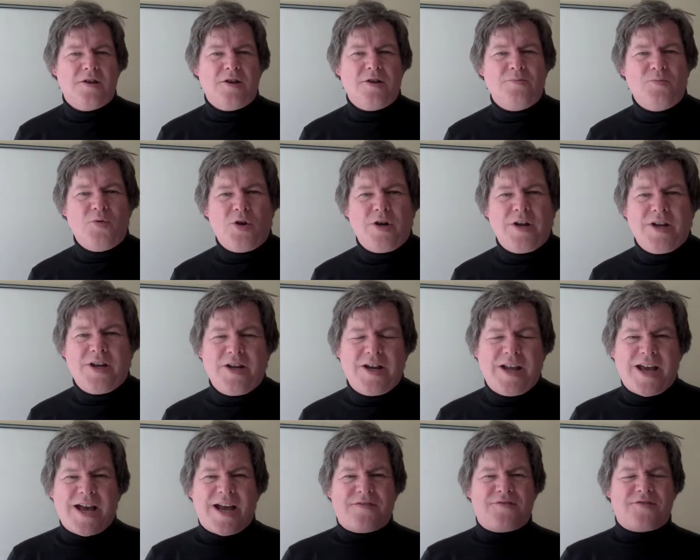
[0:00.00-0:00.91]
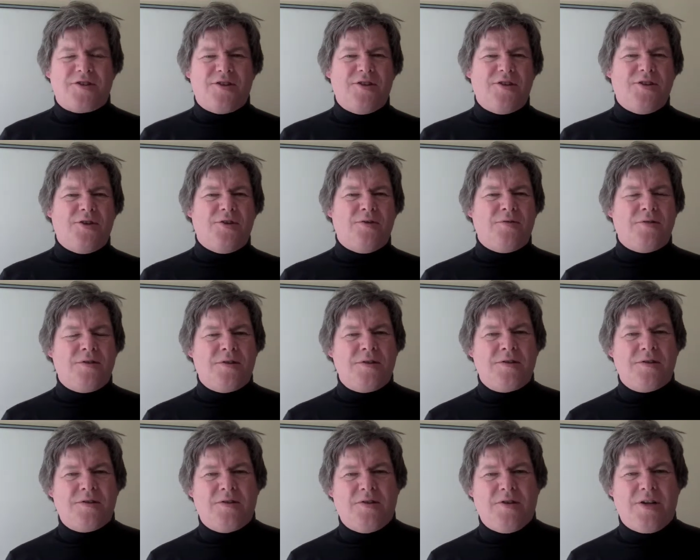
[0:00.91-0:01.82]
Good morning, good afternoon,
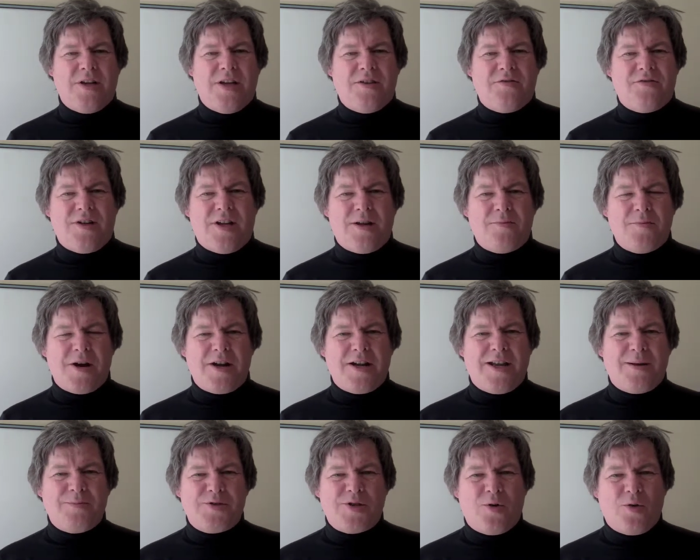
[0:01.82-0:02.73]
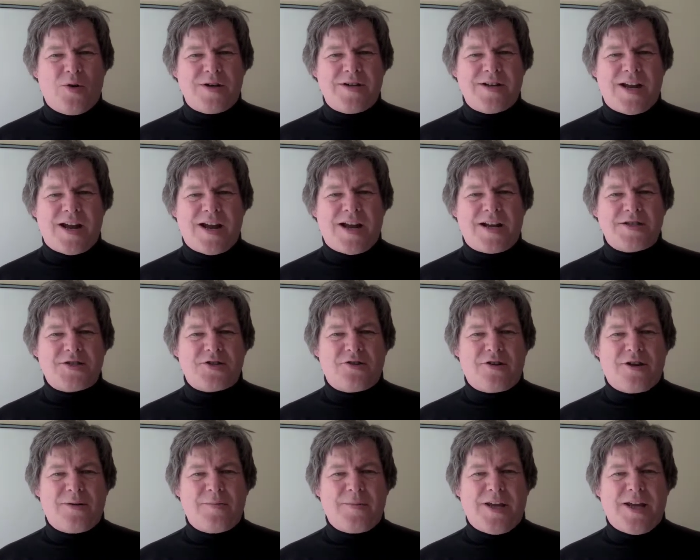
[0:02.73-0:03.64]
good evening. My name is Gordon
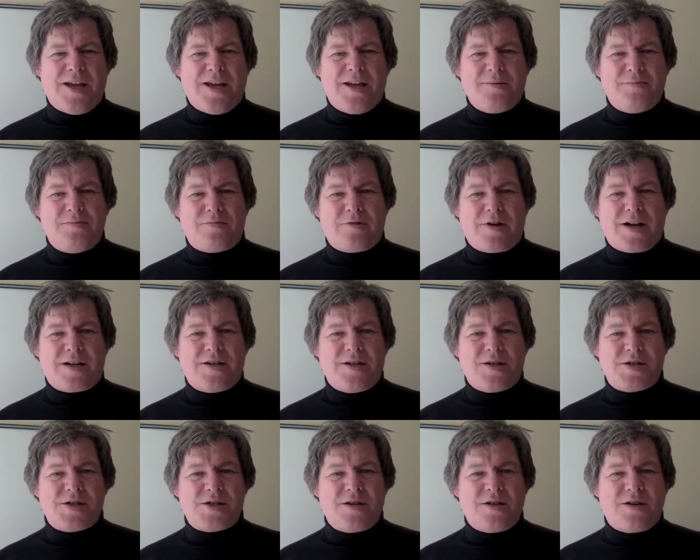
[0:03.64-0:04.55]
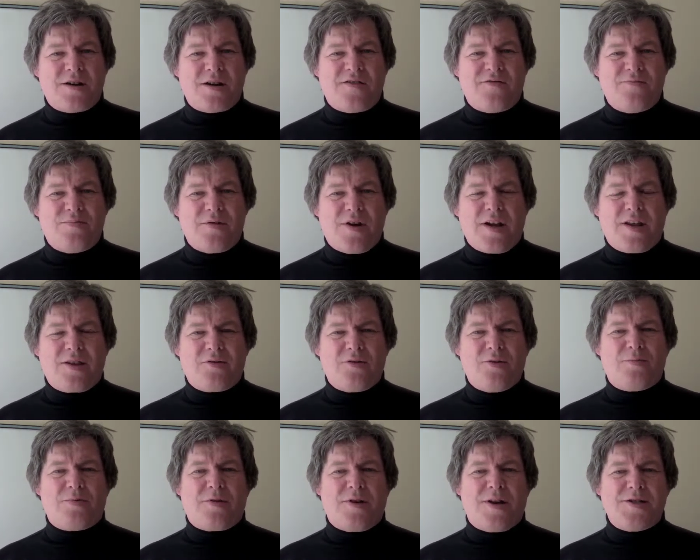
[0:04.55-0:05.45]
Hatcher. I'm a practitioner of
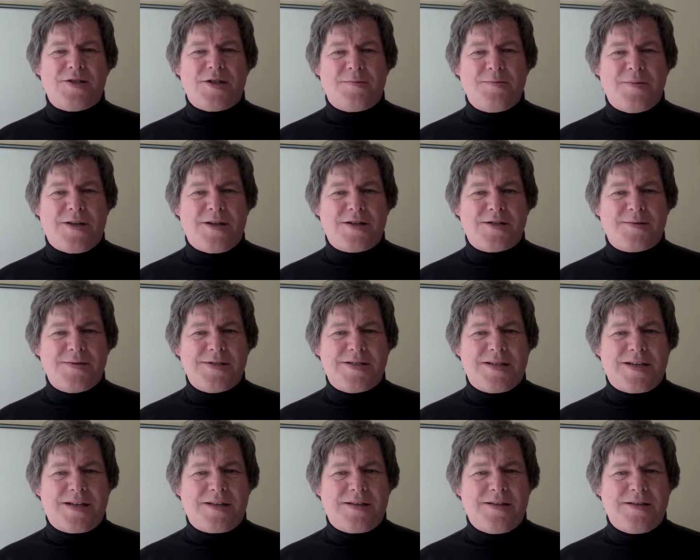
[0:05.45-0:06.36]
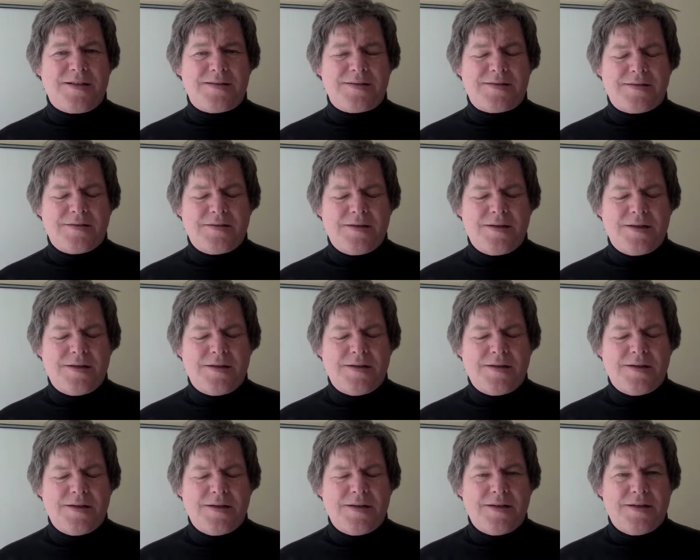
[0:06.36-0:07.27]
breakthrough project management techniques,
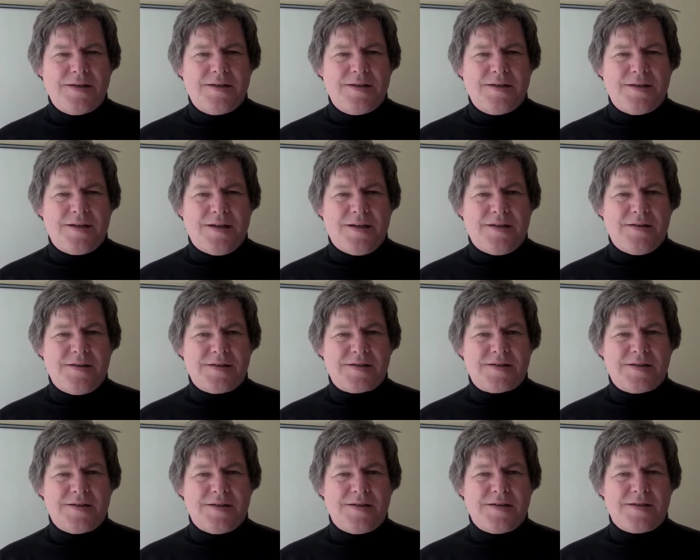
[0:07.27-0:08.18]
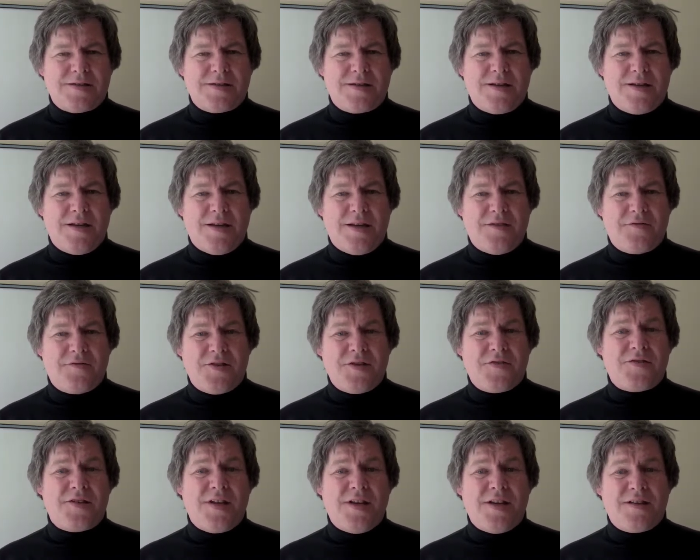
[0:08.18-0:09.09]
and this is the
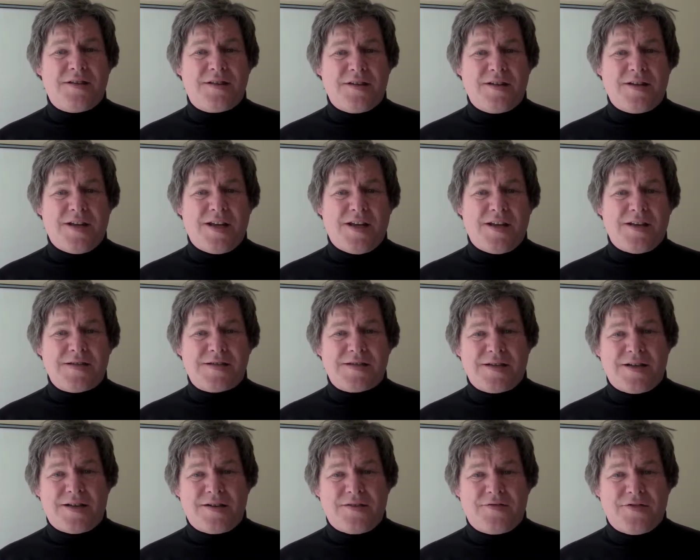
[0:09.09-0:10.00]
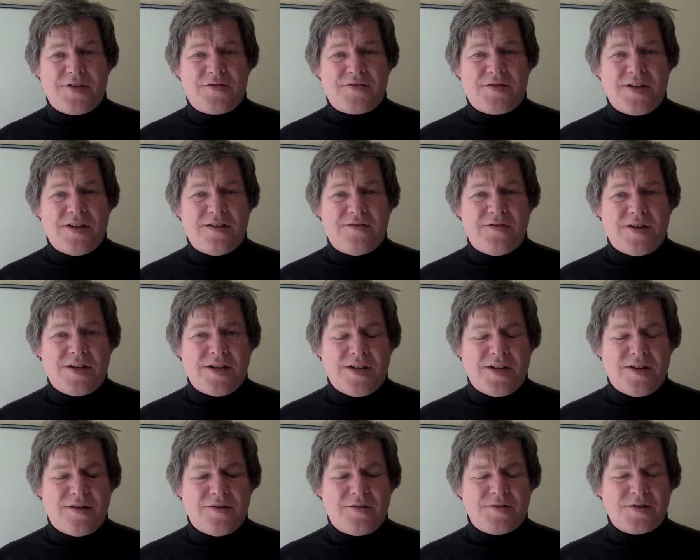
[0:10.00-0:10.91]
15th in a set of 15
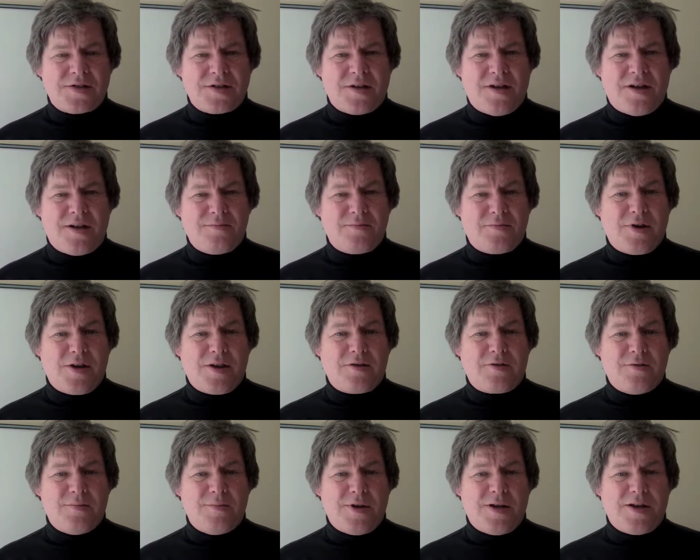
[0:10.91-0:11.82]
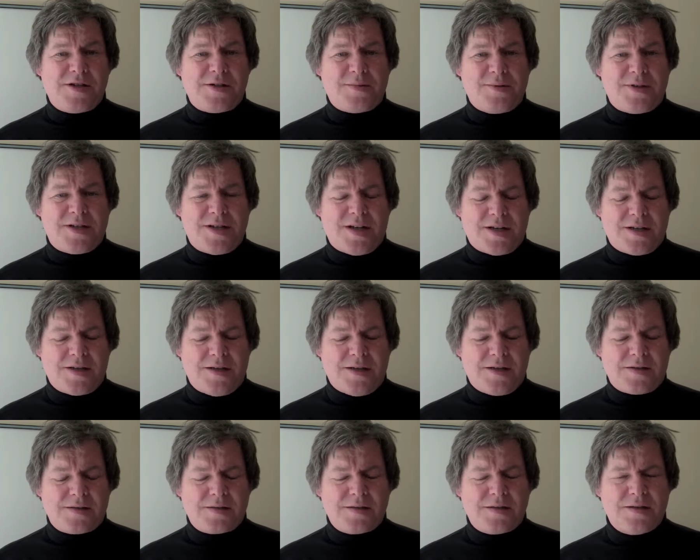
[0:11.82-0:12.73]
videos on breakthrough management
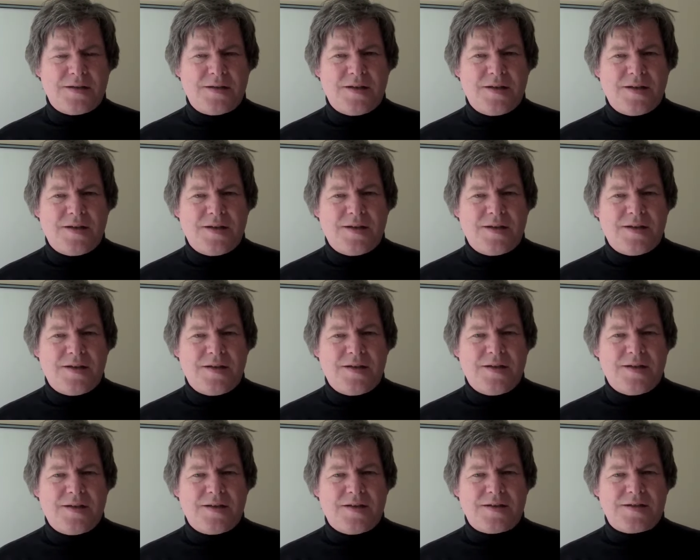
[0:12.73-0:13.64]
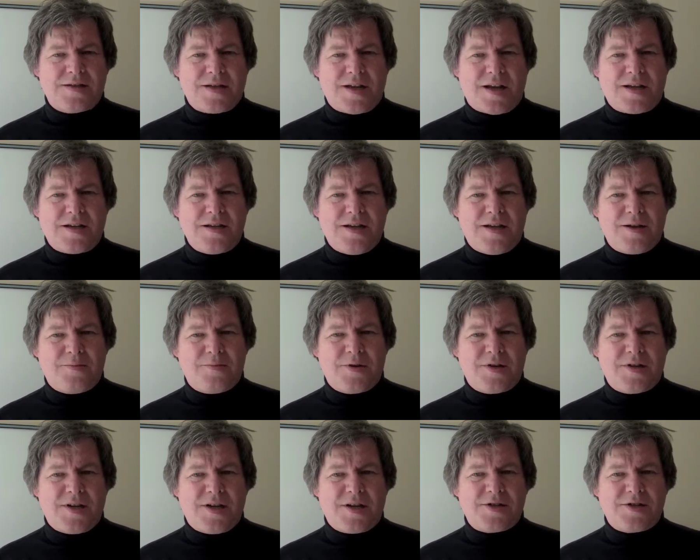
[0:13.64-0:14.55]
techniques. This technique in
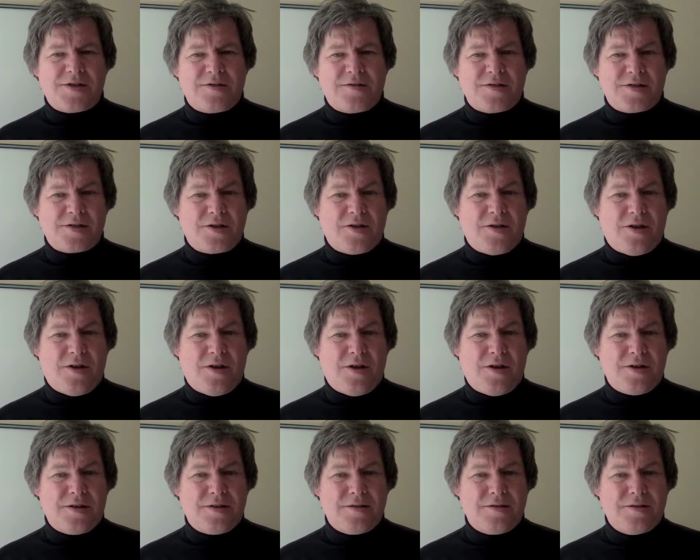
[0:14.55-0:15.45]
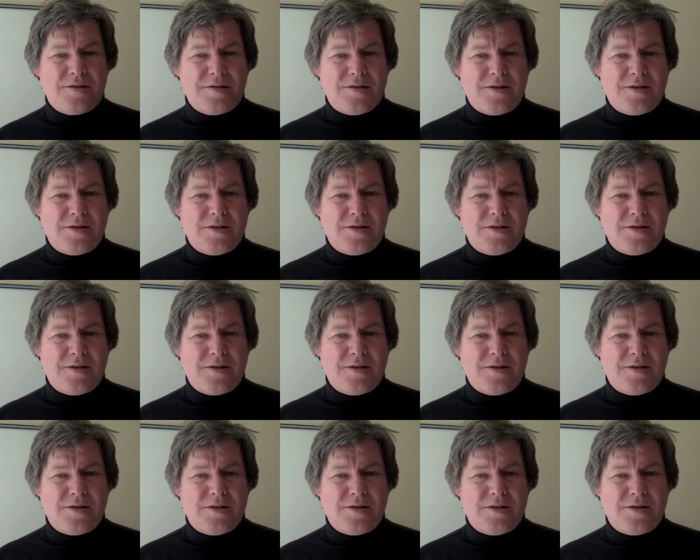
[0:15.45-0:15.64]
particular is called